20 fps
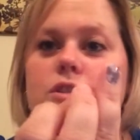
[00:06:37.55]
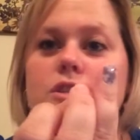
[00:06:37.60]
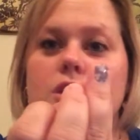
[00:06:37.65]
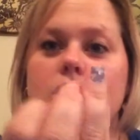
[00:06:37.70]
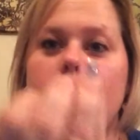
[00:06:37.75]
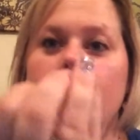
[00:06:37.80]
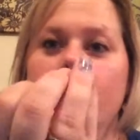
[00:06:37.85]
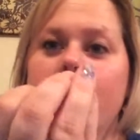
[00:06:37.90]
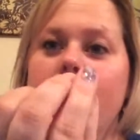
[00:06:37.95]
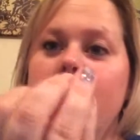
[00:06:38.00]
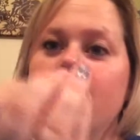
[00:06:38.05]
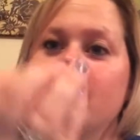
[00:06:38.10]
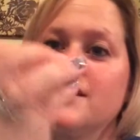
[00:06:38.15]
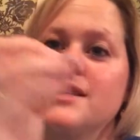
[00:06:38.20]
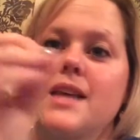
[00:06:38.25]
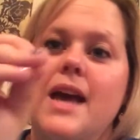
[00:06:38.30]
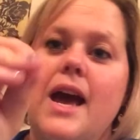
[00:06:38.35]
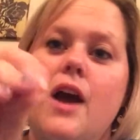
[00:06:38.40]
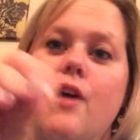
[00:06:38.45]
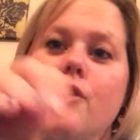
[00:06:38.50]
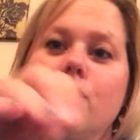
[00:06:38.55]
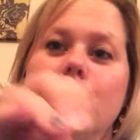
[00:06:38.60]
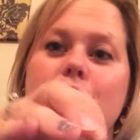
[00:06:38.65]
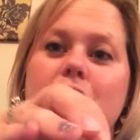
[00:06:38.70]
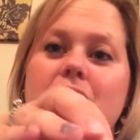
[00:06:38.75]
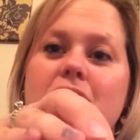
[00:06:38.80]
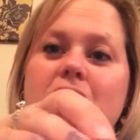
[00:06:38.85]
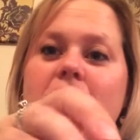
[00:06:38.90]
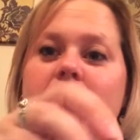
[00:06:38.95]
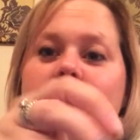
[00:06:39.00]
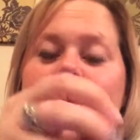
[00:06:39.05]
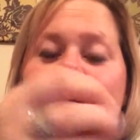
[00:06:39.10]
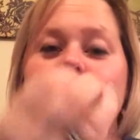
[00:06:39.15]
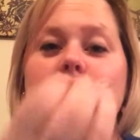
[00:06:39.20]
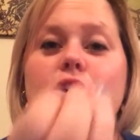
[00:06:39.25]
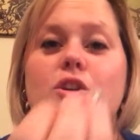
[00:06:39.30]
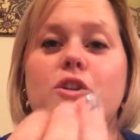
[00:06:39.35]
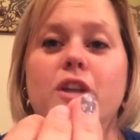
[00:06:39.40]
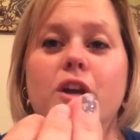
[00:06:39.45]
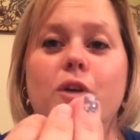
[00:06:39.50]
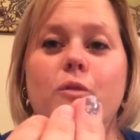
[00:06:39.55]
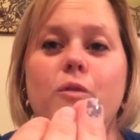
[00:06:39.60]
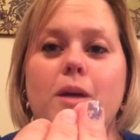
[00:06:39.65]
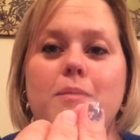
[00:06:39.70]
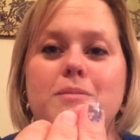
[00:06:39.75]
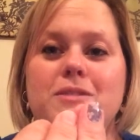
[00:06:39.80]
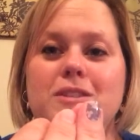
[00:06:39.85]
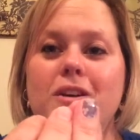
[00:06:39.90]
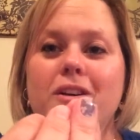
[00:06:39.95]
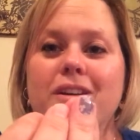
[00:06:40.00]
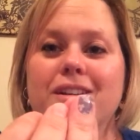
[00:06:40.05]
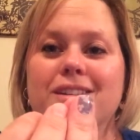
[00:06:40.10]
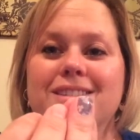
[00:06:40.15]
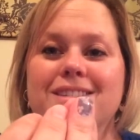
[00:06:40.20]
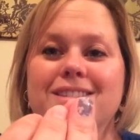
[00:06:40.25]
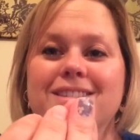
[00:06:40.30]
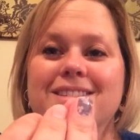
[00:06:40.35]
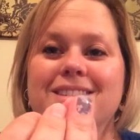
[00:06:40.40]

So that is how you get your nail wraps on.